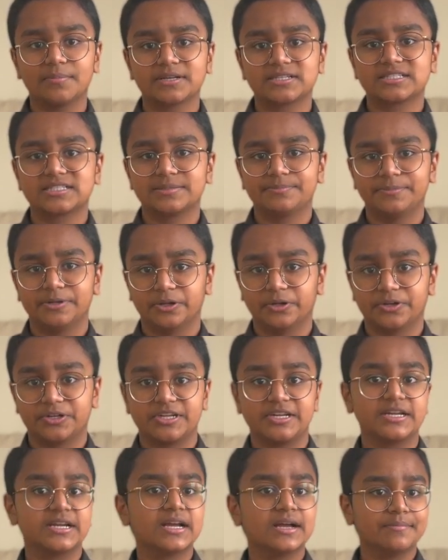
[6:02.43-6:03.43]

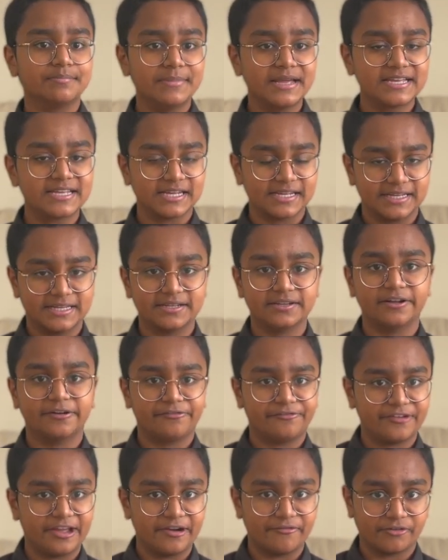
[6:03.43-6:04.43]
stability making it a
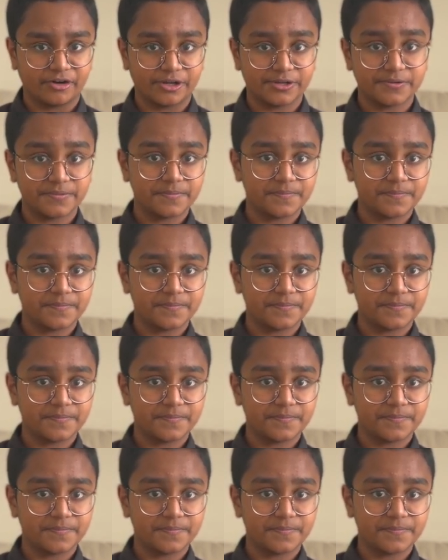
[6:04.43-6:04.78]
favorite.